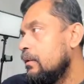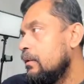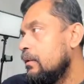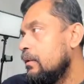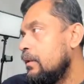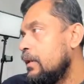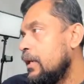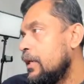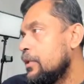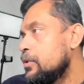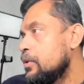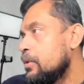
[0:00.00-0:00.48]

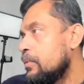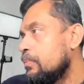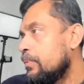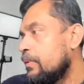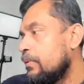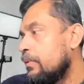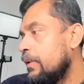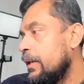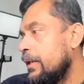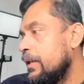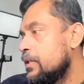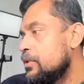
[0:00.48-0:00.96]
Azure
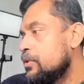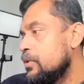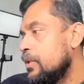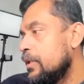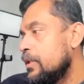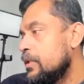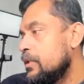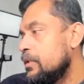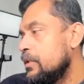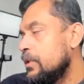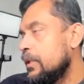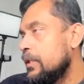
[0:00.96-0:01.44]
provided. So I
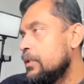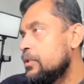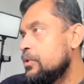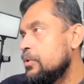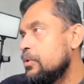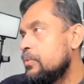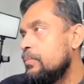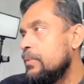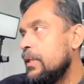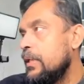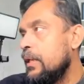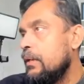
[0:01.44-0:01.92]
think it
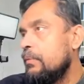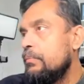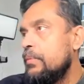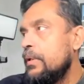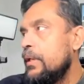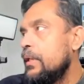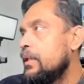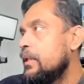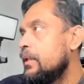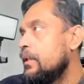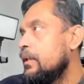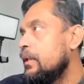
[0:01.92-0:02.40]
should be
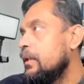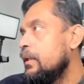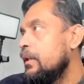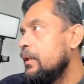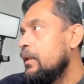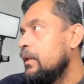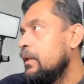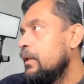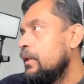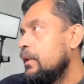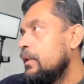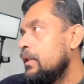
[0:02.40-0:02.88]
updated.
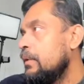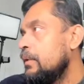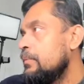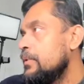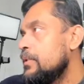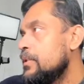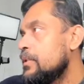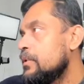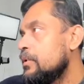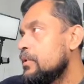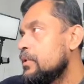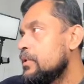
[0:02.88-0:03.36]
Let me
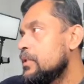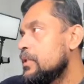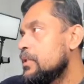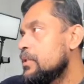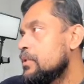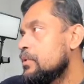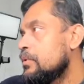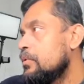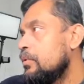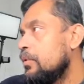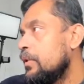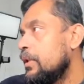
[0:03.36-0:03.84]

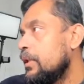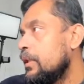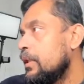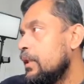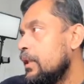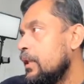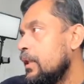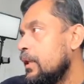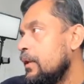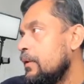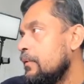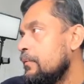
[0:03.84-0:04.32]
just go in
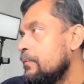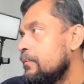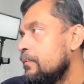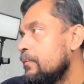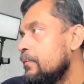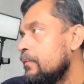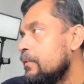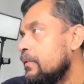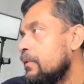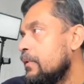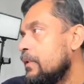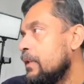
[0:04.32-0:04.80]
there.
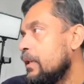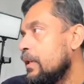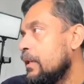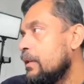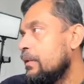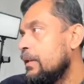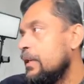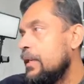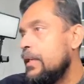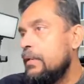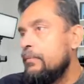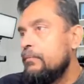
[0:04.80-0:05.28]
Yeah,
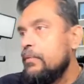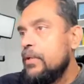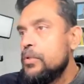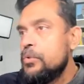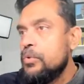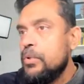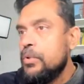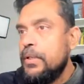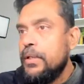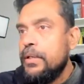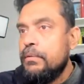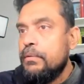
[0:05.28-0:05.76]
creating
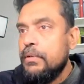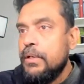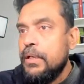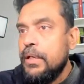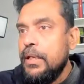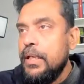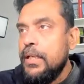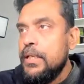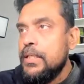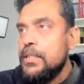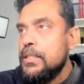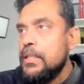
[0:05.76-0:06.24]
virtual network
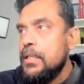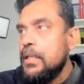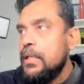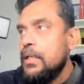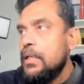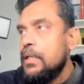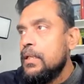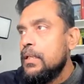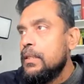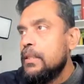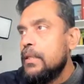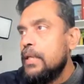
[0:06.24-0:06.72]
links.
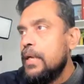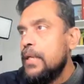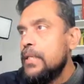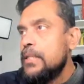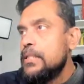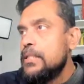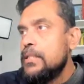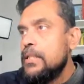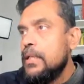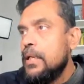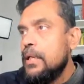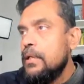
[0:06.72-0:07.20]
That is
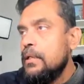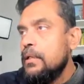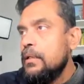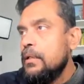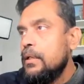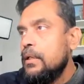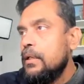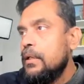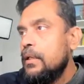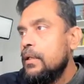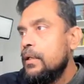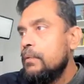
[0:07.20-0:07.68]
done.
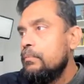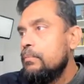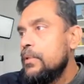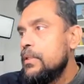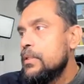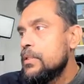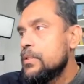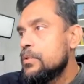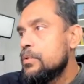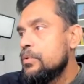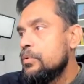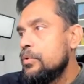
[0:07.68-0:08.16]
Let me
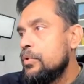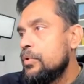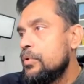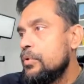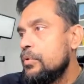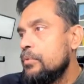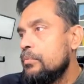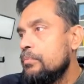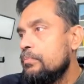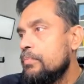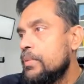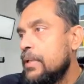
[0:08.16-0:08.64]
just go
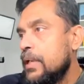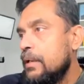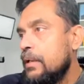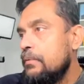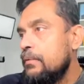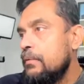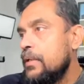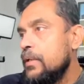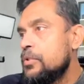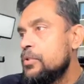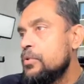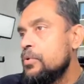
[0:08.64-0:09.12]
to
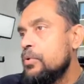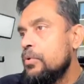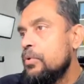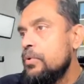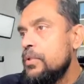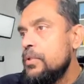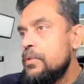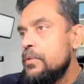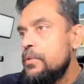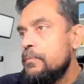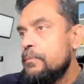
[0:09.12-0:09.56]
private zone,